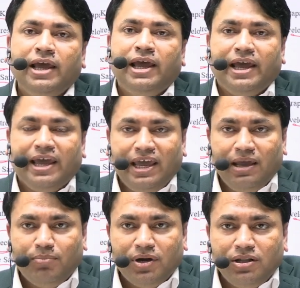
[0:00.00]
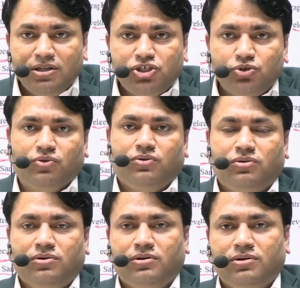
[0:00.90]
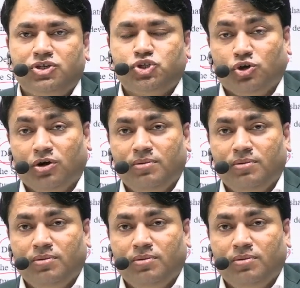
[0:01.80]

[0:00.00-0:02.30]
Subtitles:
able to solve